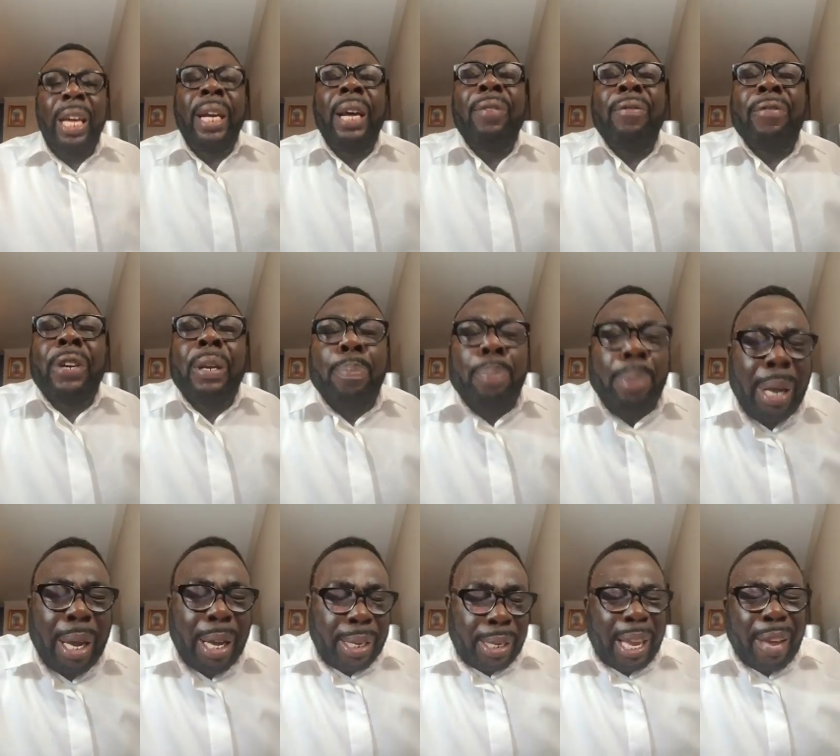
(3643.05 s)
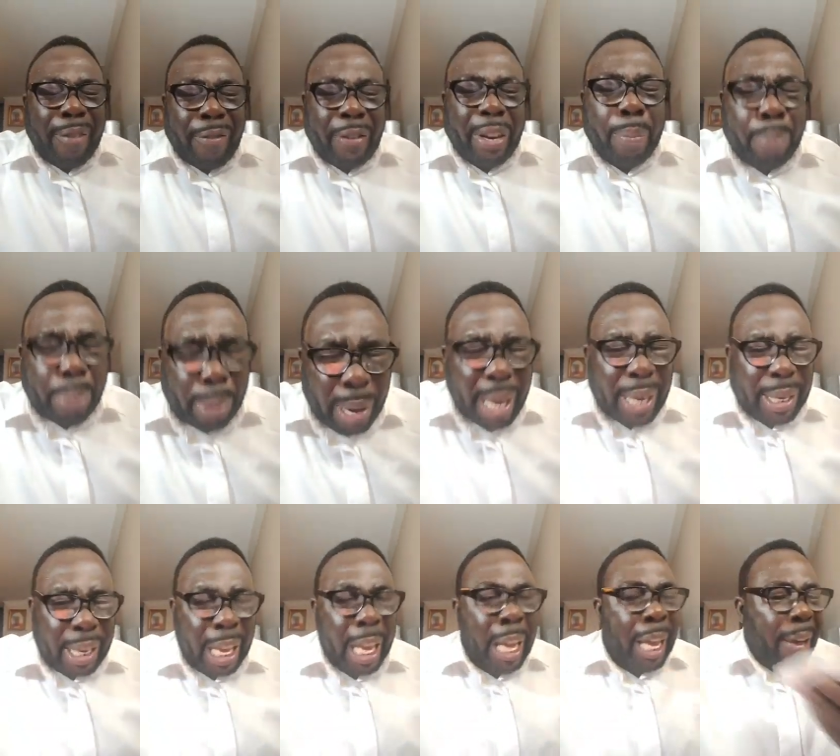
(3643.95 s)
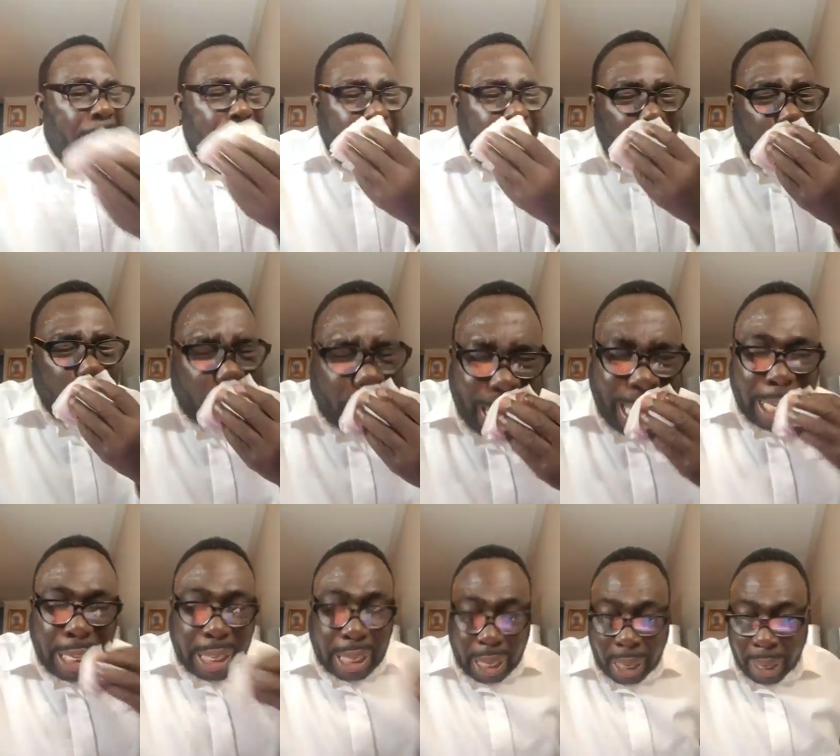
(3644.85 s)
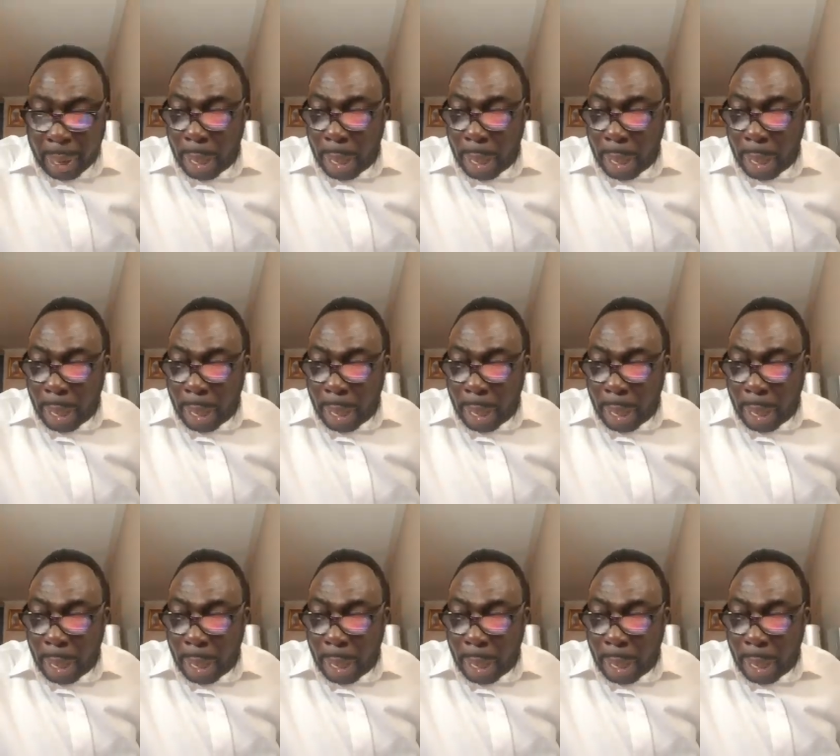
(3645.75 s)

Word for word: Every plans, every plans, every plans.